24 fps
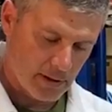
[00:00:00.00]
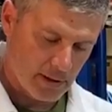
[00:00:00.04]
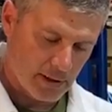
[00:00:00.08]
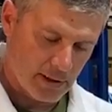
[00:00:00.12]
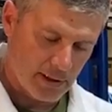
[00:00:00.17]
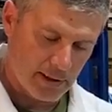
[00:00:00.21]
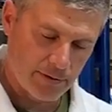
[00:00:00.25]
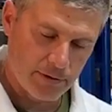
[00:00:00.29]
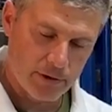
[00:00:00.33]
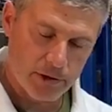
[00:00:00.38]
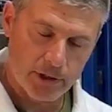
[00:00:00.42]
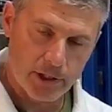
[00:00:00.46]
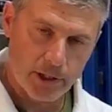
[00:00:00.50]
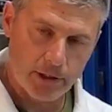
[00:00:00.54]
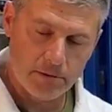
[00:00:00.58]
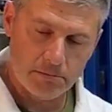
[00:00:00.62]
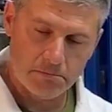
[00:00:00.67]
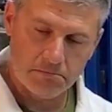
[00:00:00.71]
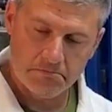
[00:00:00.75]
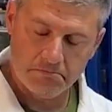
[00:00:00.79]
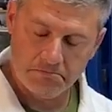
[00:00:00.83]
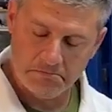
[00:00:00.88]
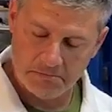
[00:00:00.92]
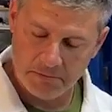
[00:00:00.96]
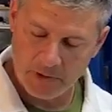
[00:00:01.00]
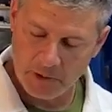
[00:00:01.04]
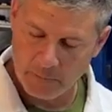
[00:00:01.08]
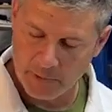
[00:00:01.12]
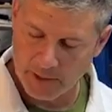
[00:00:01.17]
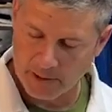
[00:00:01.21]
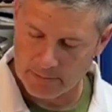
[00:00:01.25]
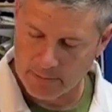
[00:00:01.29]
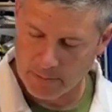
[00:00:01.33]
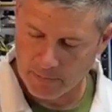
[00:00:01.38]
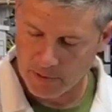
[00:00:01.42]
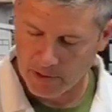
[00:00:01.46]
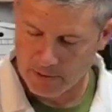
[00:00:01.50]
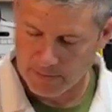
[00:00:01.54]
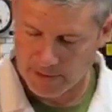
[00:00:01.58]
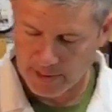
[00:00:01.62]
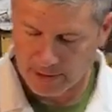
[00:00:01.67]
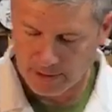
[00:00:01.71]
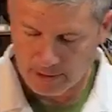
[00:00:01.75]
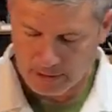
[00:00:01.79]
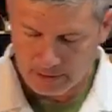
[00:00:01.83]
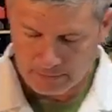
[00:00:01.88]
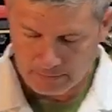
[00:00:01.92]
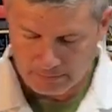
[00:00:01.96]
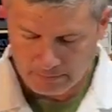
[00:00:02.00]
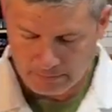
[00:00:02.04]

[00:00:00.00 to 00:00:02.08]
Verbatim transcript: lifters out, pick them up with a magnet.